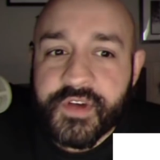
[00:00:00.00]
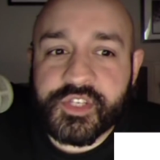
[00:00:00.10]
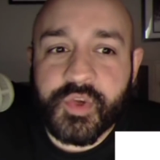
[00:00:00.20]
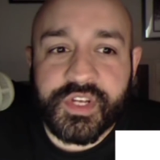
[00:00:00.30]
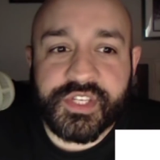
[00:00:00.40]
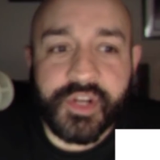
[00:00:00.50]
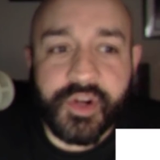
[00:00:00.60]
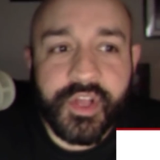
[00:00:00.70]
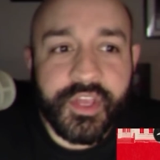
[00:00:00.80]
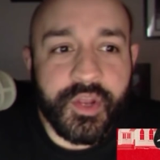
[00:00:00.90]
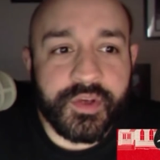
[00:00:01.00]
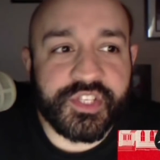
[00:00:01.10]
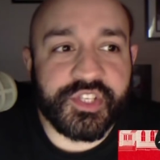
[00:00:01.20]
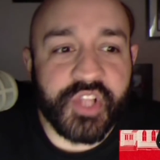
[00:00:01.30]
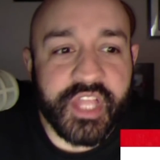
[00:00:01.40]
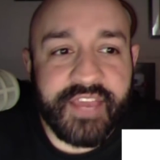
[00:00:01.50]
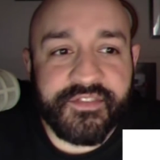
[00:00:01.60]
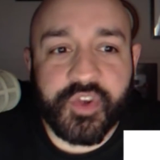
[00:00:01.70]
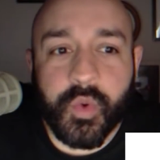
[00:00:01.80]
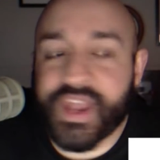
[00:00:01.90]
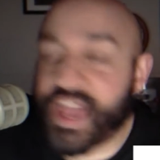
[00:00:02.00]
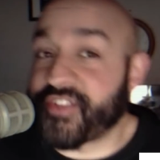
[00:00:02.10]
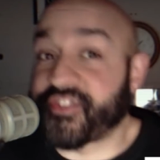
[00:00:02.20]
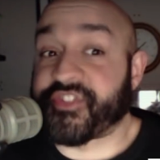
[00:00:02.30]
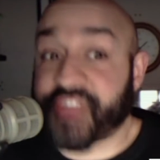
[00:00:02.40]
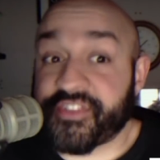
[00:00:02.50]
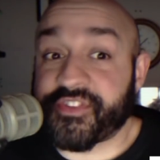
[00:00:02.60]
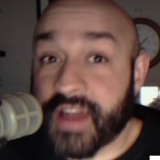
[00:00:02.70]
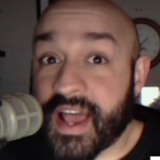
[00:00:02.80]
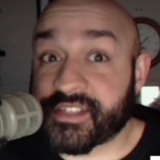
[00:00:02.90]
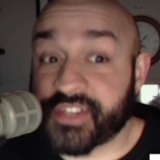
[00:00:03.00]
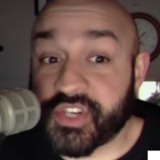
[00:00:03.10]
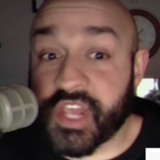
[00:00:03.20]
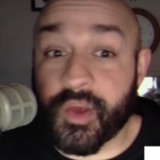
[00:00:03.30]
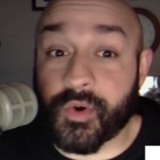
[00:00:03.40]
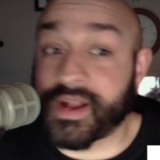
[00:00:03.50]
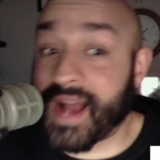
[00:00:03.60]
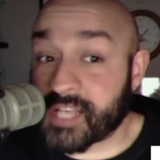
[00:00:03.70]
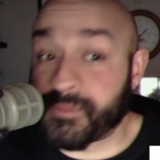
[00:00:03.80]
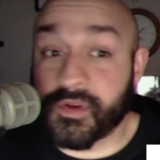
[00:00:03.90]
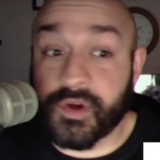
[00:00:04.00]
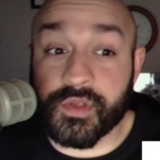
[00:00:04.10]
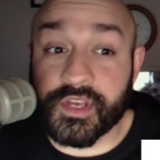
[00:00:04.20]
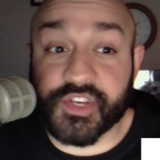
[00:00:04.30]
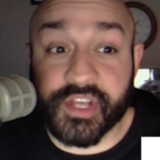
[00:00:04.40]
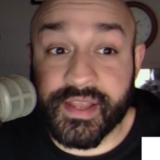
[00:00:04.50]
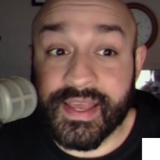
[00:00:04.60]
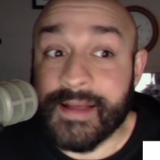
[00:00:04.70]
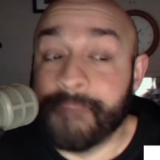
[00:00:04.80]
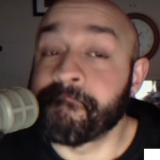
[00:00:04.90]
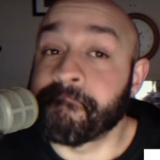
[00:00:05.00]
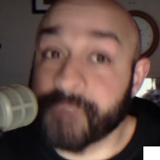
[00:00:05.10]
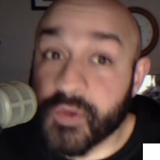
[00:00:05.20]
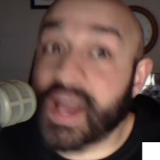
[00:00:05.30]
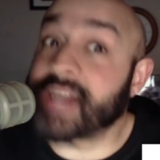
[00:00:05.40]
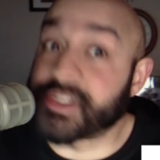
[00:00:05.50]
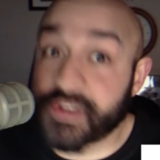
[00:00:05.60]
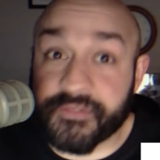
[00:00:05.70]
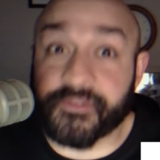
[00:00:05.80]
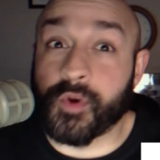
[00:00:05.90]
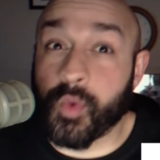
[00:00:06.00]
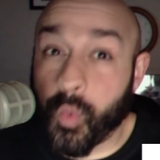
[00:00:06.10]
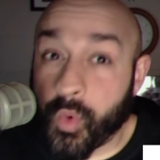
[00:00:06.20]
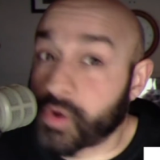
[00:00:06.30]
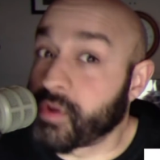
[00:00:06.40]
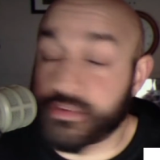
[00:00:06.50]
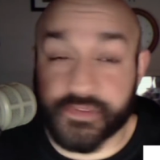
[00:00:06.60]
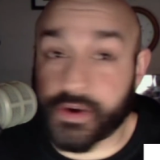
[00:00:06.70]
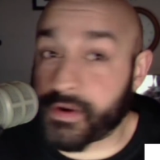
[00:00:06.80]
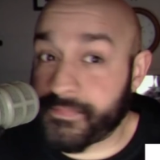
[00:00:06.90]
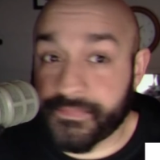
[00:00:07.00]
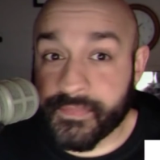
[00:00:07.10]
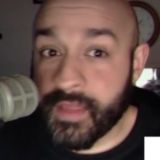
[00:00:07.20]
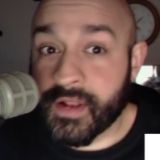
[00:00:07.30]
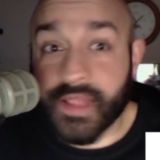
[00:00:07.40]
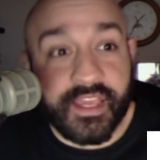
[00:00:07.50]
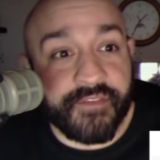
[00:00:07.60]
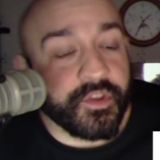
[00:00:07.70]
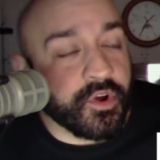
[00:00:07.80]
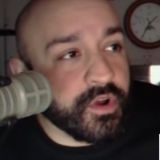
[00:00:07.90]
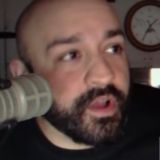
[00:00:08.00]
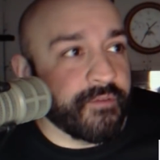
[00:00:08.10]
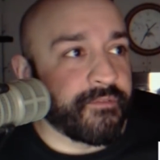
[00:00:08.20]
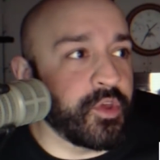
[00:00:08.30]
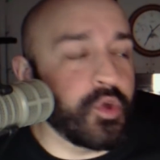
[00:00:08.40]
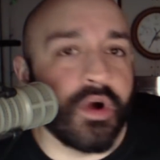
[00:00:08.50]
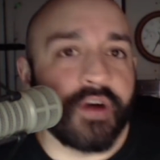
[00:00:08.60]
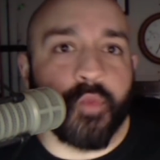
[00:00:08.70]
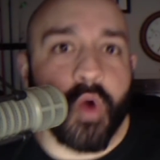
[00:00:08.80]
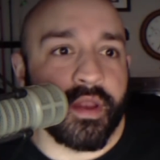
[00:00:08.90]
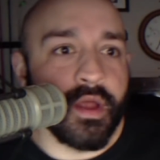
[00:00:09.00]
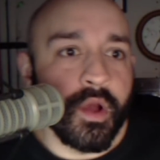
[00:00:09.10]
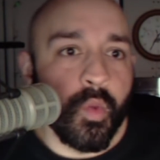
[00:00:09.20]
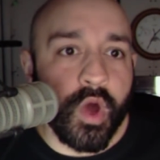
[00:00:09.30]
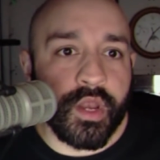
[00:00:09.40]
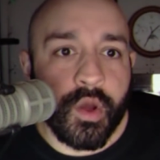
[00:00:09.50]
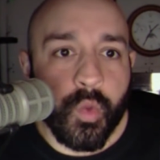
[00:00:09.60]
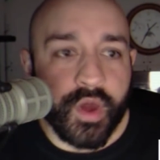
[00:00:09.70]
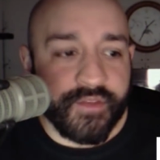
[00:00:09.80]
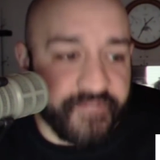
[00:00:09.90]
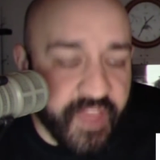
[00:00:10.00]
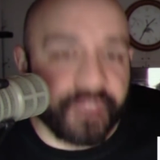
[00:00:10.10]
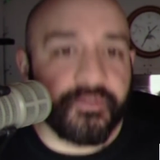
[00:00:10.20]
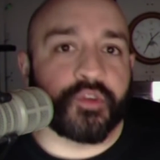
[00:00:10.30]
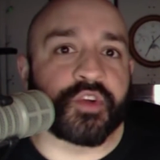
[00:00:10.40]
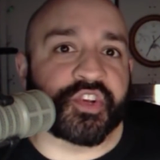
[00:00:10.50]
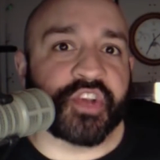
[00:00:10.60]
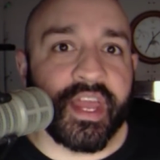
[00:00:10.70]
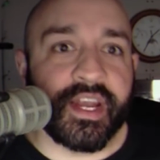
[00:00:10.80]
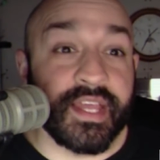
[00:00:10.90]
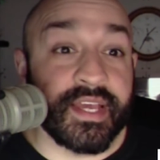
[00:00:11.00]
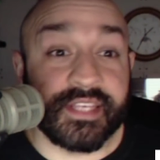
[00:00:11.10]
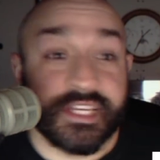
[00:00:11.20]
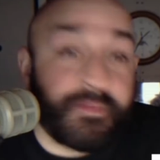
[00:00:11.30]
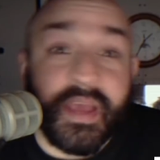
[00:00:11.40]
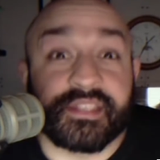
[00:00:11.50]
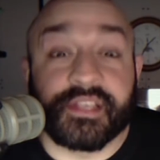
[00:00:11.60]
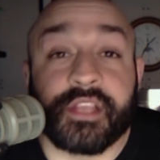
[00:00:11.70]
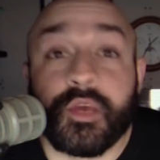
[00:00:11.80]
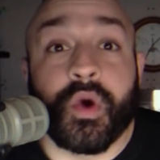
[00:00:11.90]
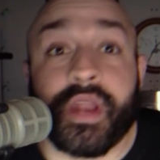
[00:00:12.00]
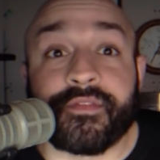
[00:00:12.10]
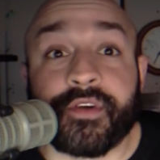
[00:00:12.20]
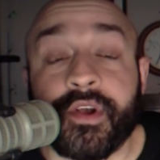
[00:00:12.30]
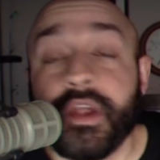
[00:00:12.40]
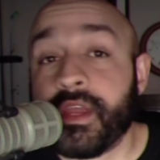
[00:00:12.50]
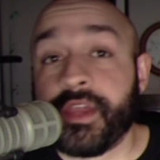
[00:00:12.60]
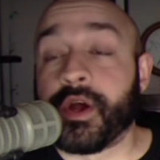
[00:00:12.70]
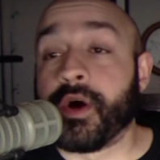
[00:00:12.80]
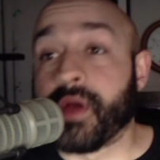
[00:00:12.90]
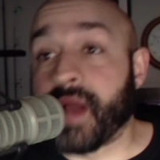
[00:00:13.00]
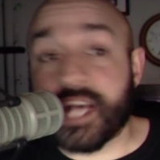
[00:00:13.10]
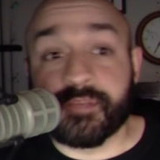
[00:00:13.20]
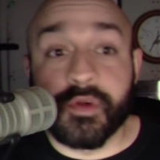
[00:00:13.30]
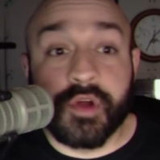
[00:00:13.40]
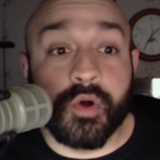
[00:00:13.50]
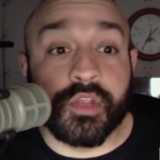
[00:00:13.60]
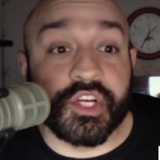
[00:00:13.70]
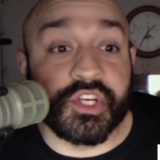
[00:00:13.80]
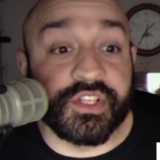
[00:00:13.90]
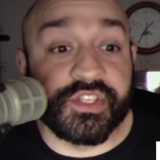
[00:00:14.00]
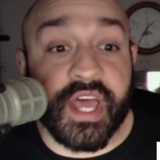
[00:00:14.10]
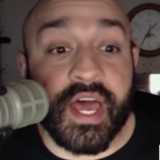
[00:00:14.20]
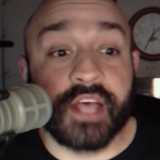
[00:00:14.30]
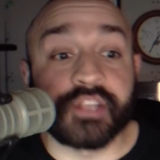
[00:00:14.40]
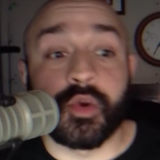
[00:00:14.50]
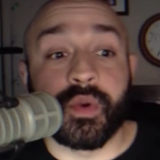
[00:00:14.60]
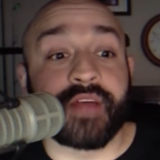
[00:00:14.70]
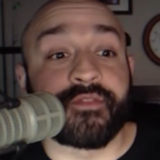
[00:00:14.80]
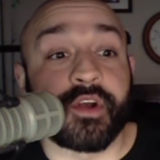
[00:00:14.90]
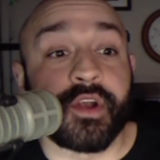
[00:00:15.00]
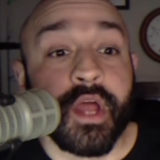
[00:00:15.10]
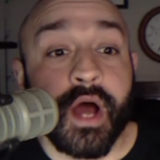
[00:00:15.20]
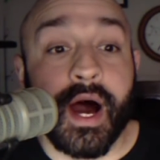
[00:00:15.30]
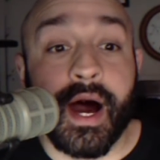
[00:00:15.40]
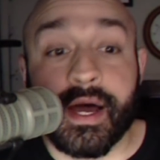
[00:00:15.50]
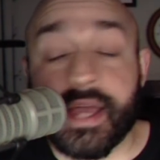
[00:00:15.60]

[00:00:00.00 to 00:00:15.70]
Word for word: who are still, you know, slaves to what Ed Stetzer has to say or Gospel Coalition, you guys are in for a world of hurt. Like if your view of what what what faithful Christianity is is basically whatever you know Gospel Coalition says or whatever uh, Ed